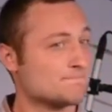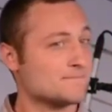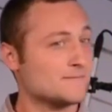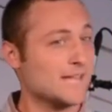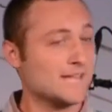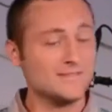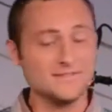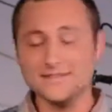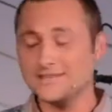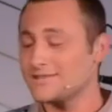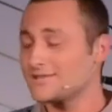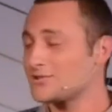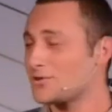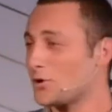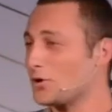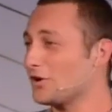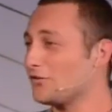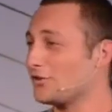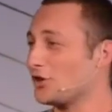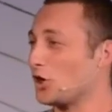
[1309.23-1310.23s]
And these
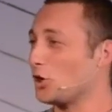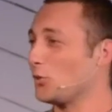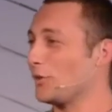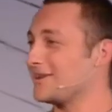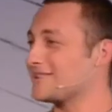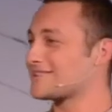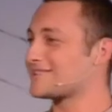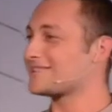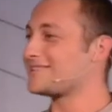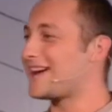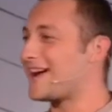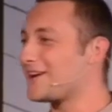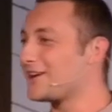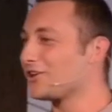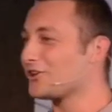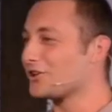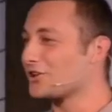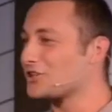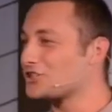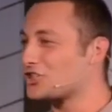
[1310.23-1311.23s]
sort of
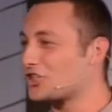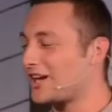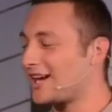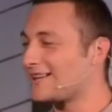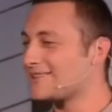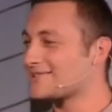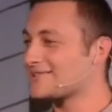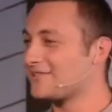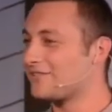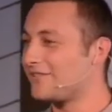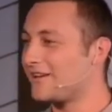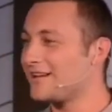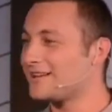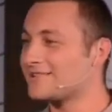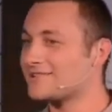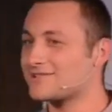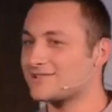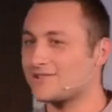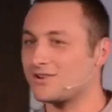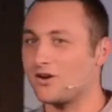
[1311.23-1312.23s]
coincidental or chance
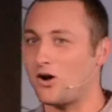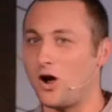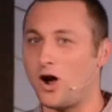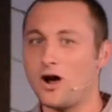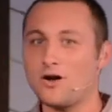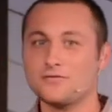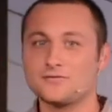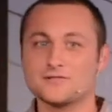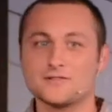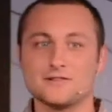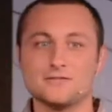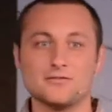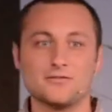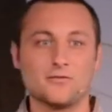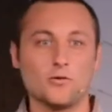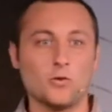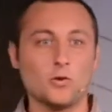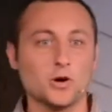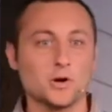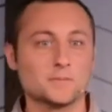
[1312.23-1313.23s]
events are often
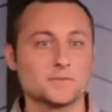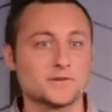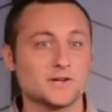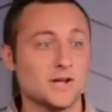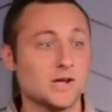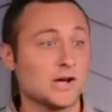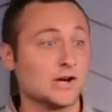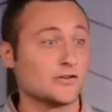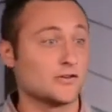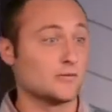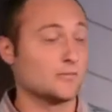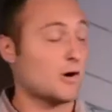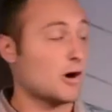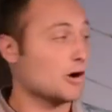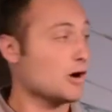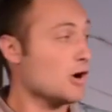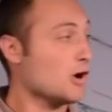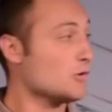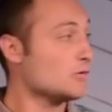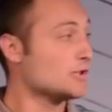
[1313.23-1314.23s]
formed from our
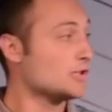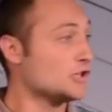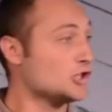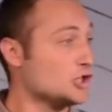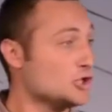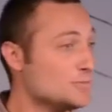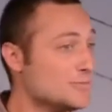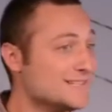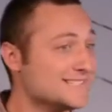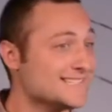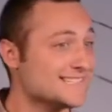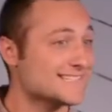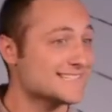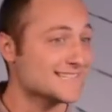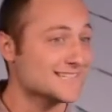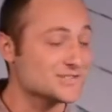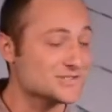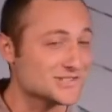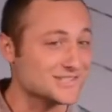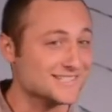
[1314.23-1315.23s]
own human
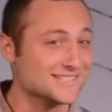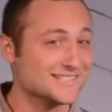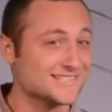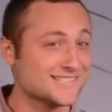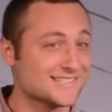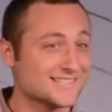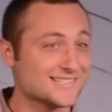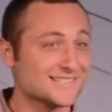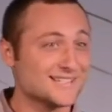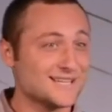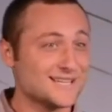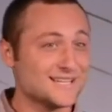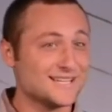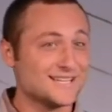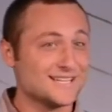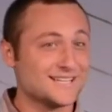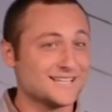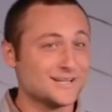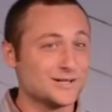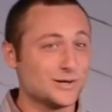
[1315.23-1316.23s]
decisions,
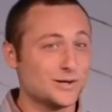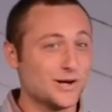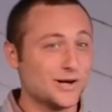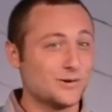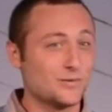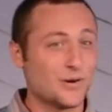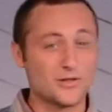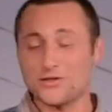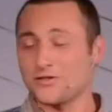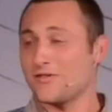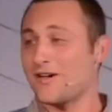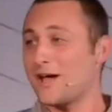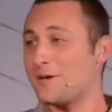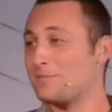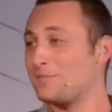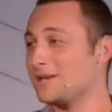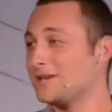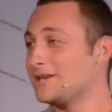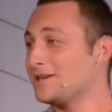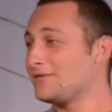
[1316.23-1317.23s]
whether that
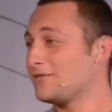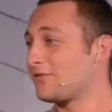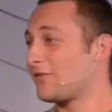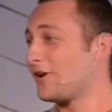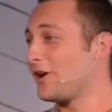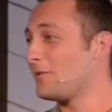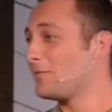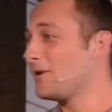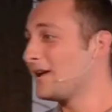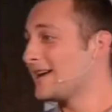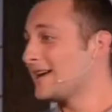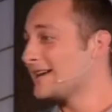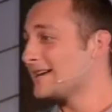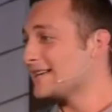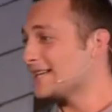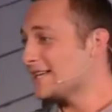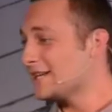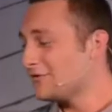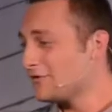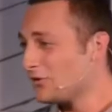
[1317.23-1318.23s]
be from
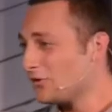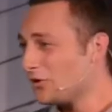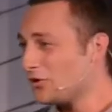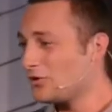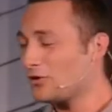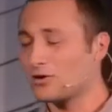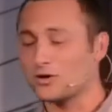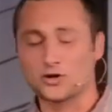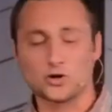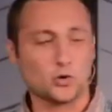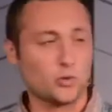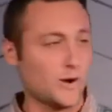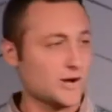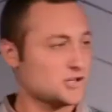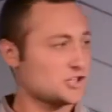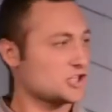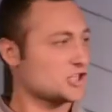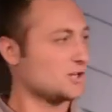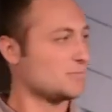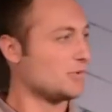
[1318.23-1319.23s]
evil or
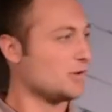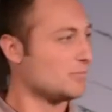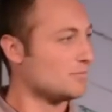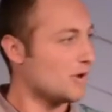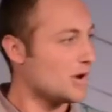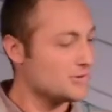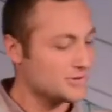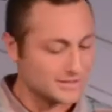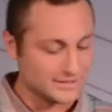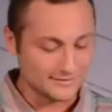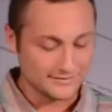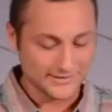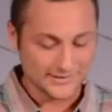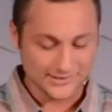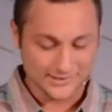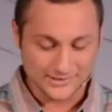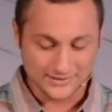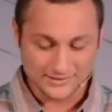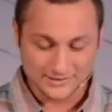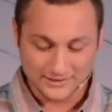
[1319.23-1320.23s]
questionable
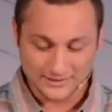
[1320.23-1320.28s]
motives.